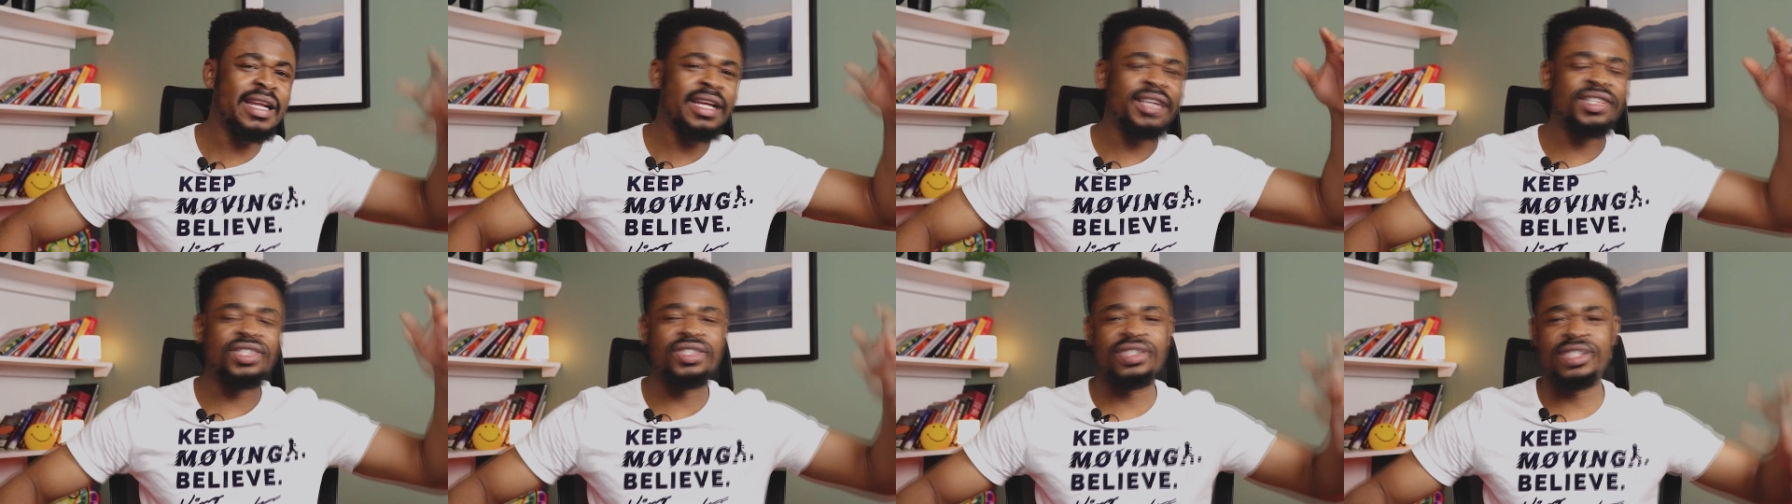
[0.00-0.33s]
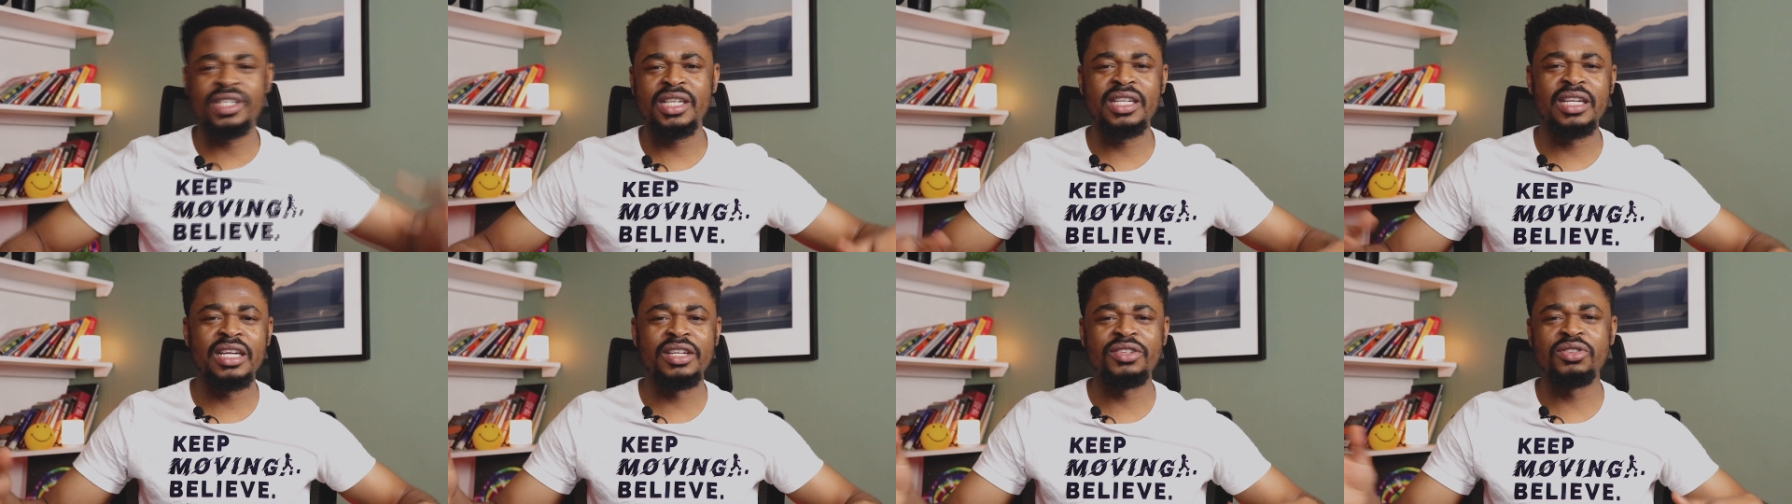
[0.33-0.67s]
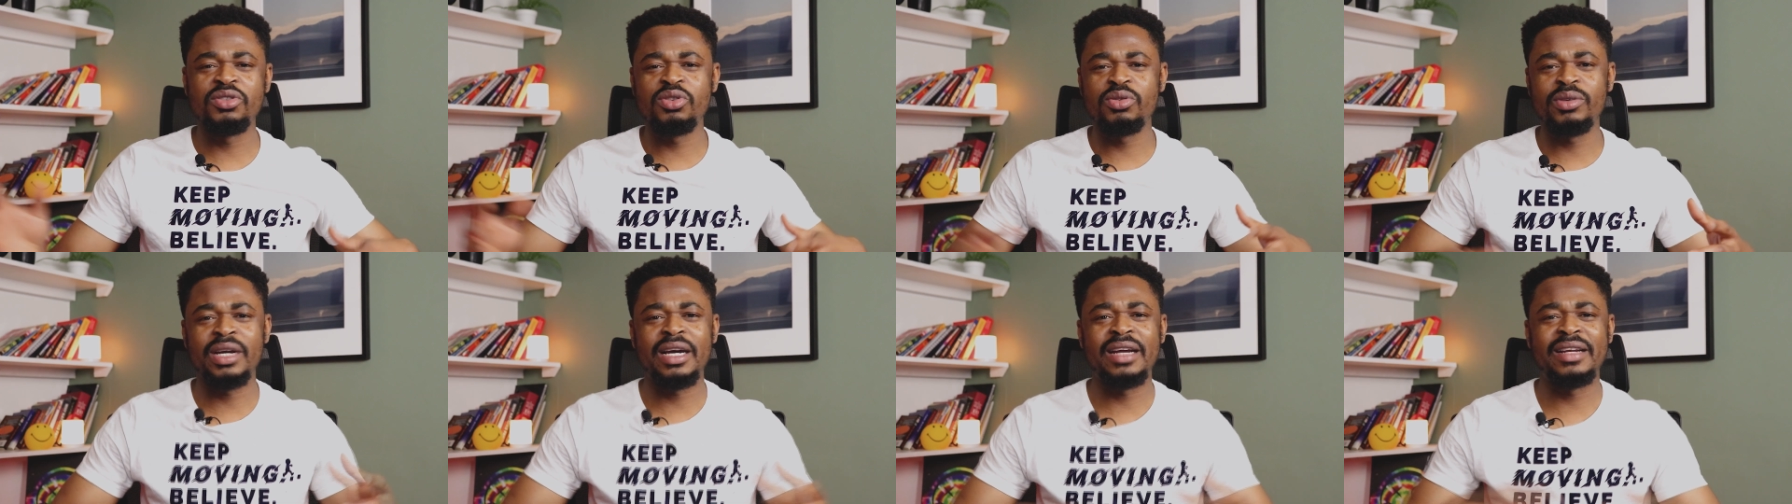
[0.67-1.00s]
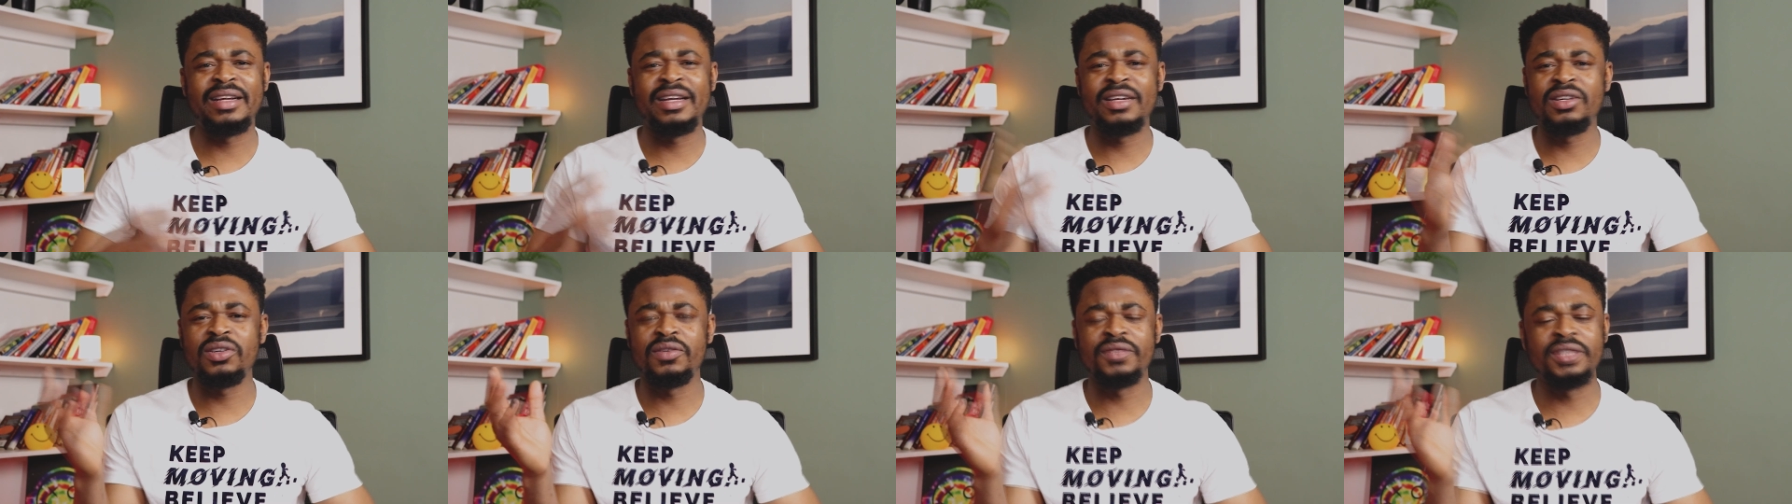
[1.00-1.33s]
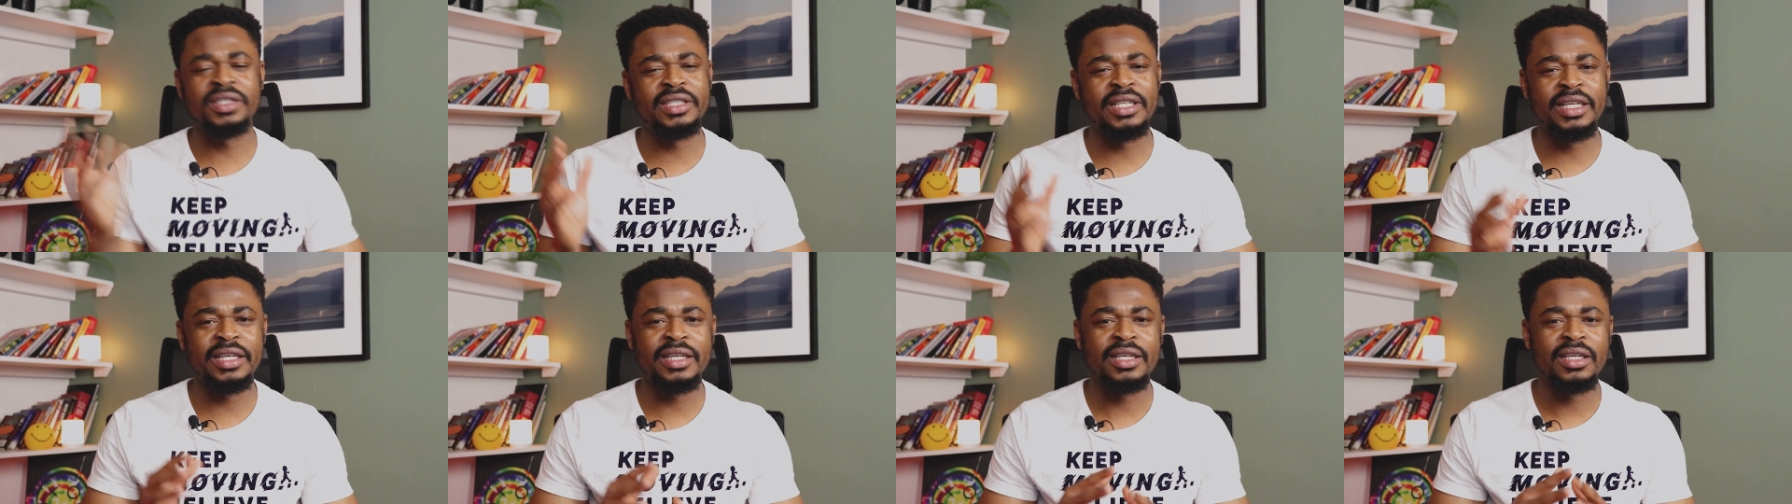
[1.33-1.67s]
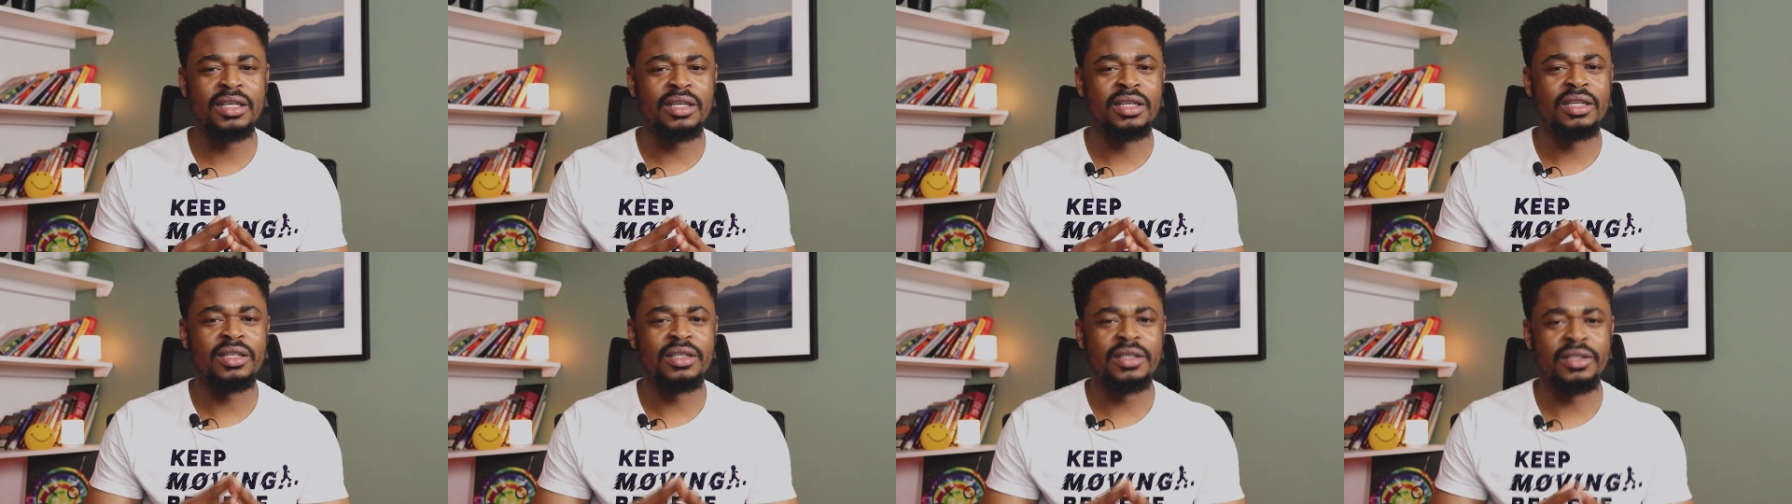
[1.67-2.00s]
energy digging a new well. At the end of the day,
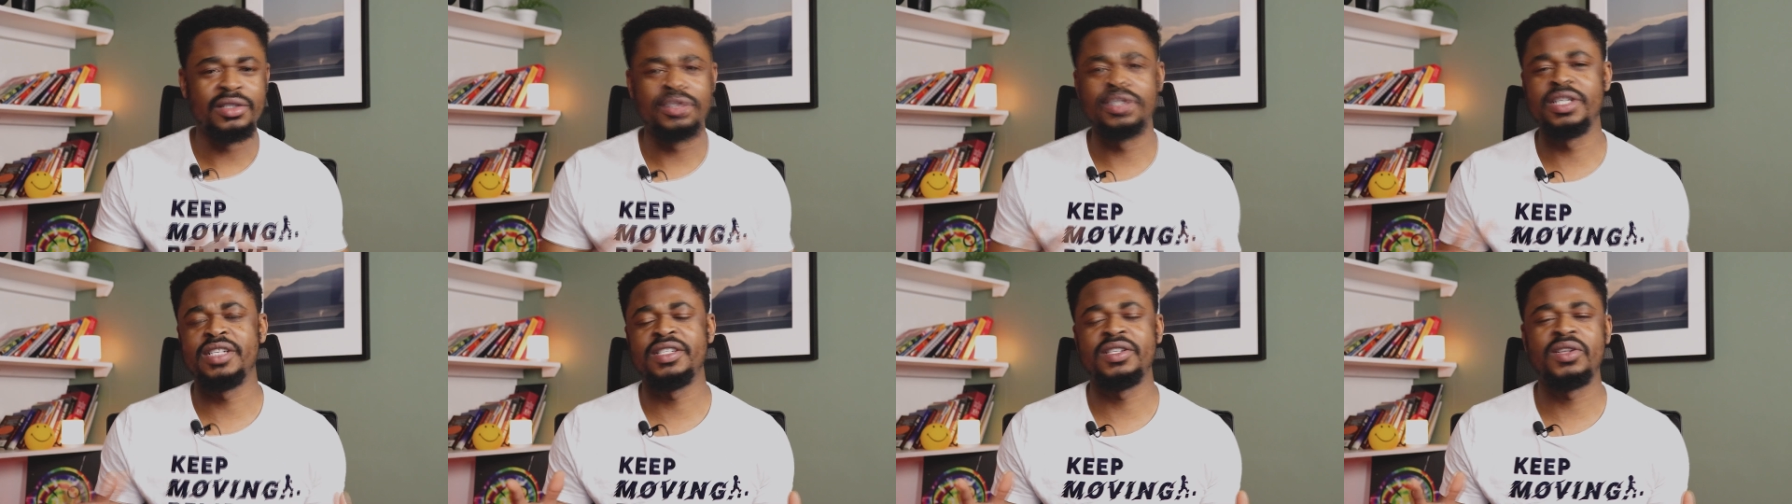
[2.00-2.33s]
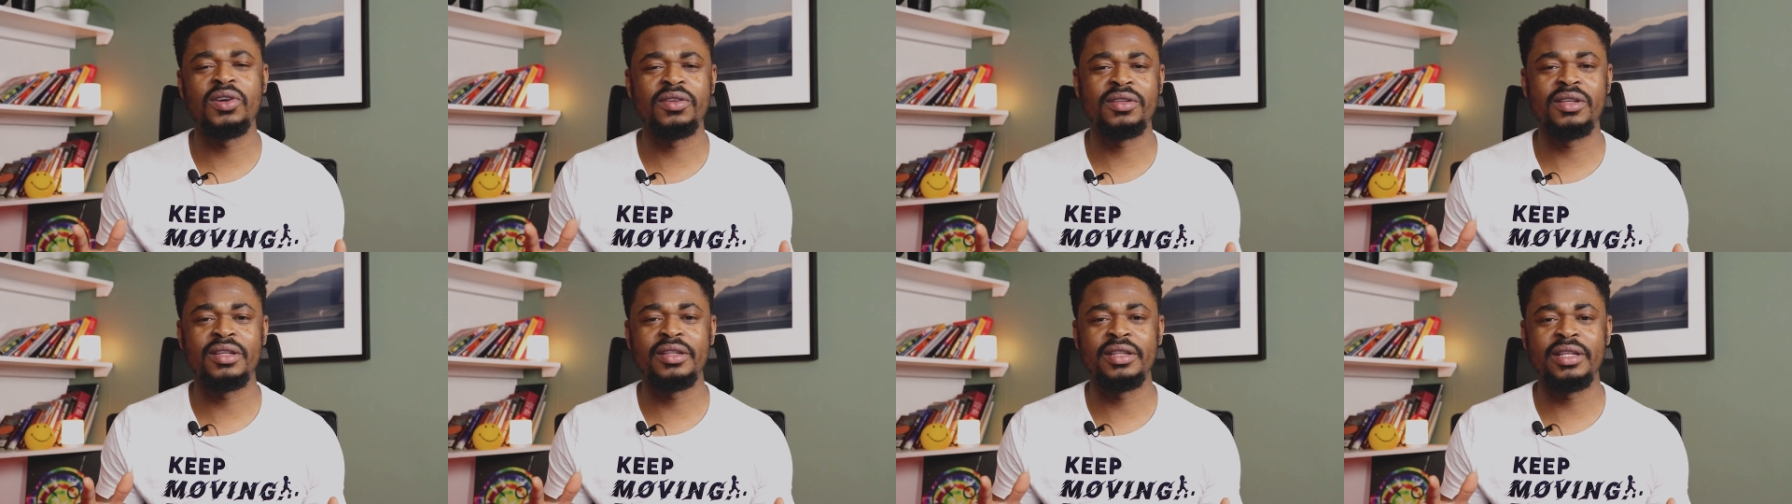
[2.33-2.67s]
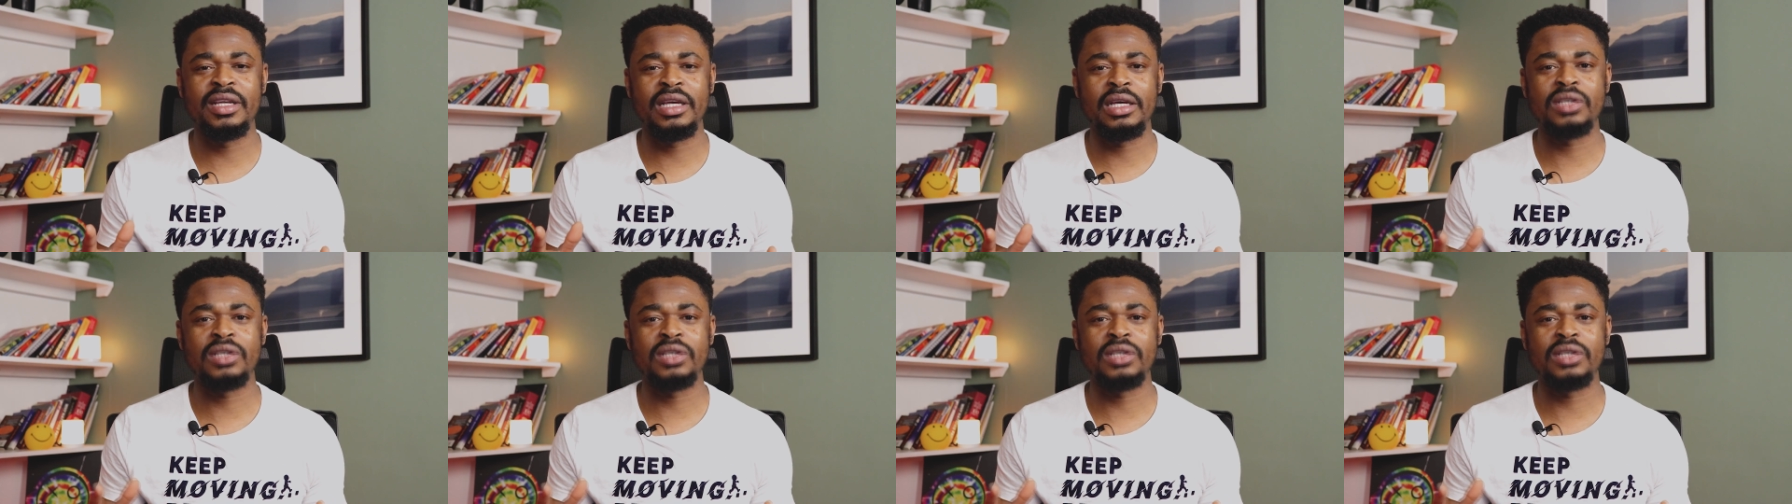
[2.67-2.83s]
there's nothing